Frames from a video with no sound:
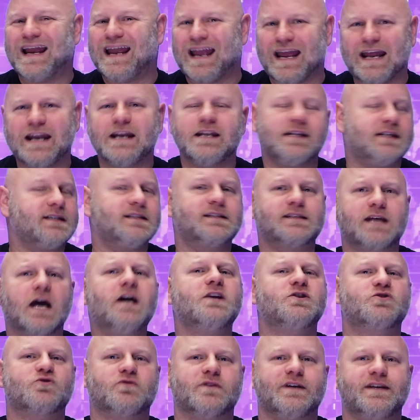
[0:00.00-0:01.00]
in this
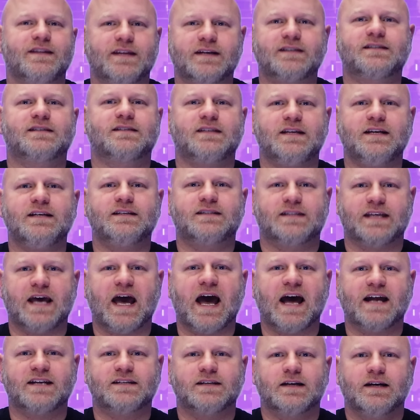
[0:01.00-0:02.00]
country that sees
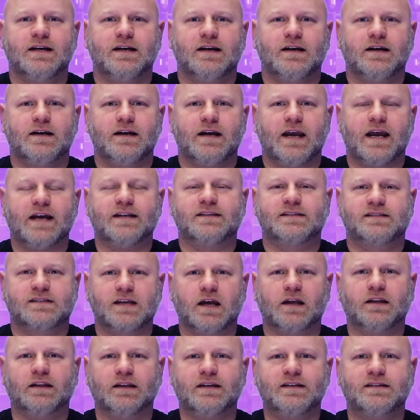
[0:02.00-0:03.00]
that and
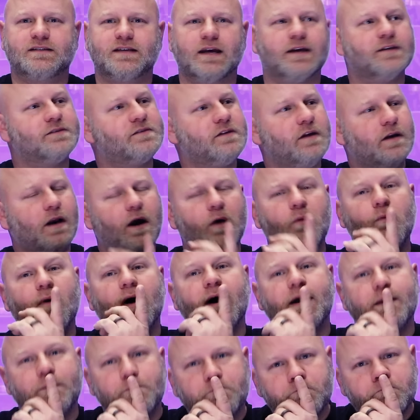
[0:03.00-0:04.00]
suddenly says, you know
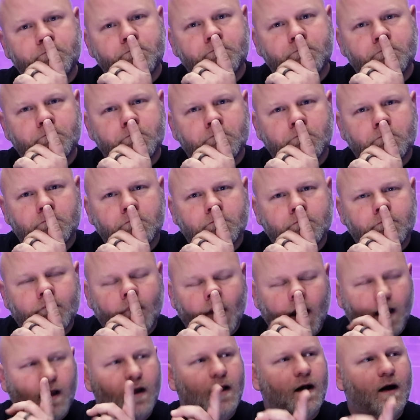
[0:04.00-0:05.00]
what?
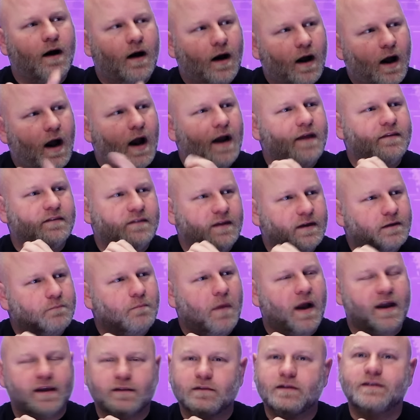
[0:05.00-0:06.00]
I think
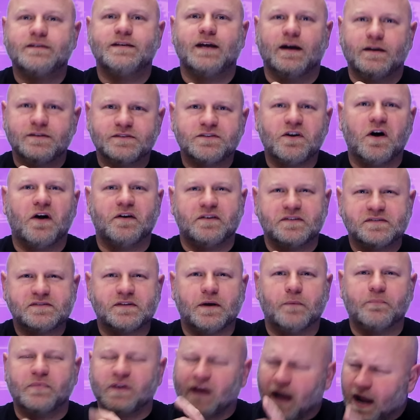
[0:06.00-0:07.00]
Mike Lindell's onto
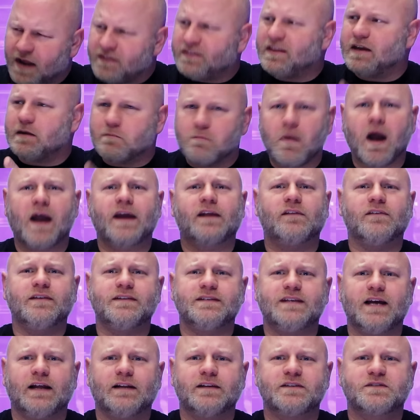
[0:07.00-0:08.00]
something. I think Mike
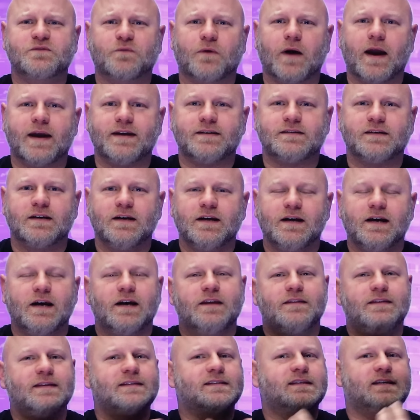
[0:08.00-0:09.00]
Lindell is right.
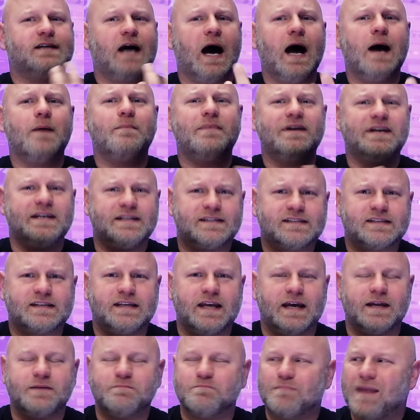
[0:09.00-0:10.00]
This comedy
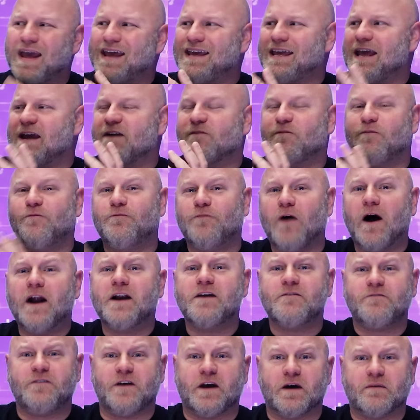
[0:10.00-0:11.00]
skit making
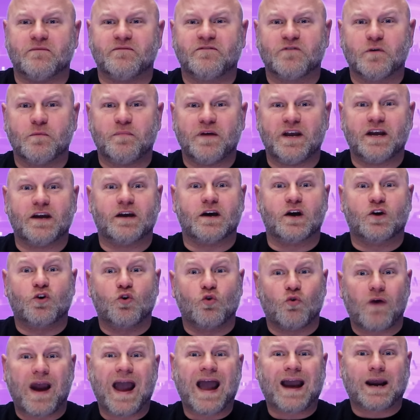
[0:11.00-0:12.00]
fun of him for being a
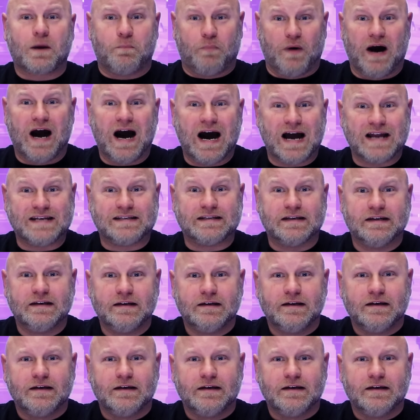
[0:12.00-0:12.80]
crackpot